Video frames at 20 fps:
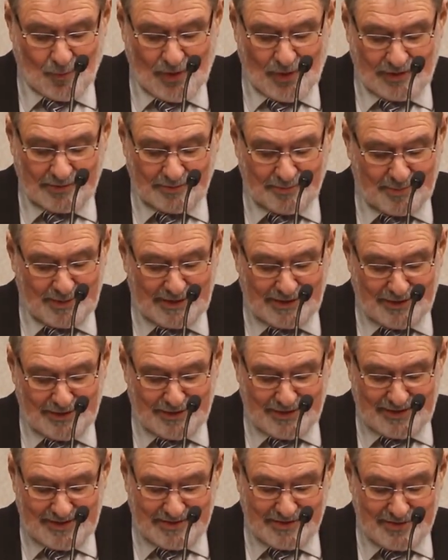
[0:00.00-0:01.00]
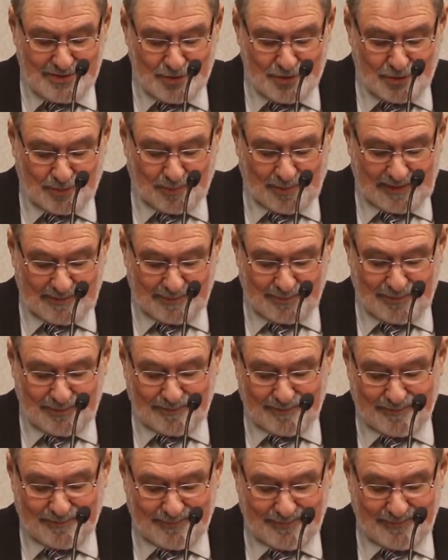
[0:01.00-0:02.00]
welcomed me to his
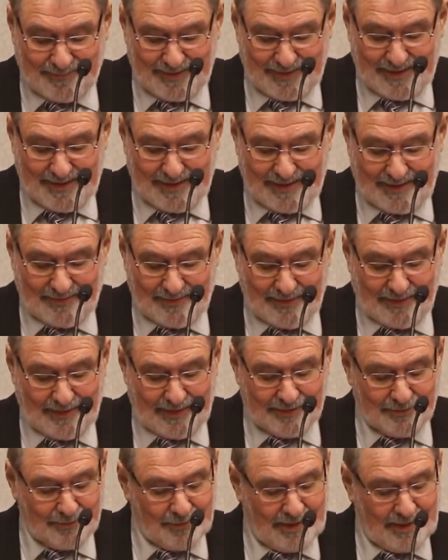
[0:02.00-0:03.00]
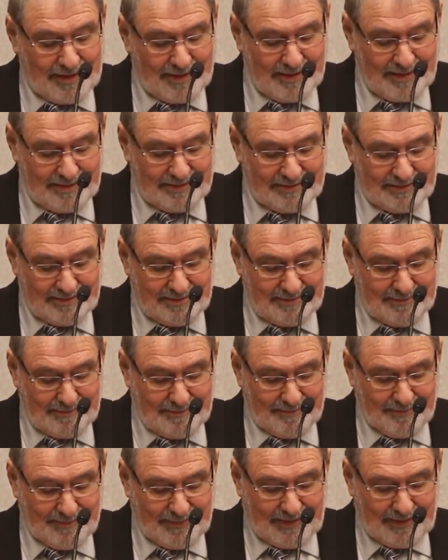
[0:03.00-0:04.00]
newspaper. The late Ray
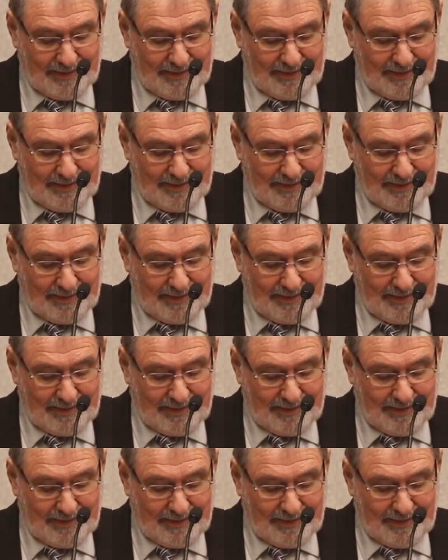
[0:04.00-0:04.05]
Hudson,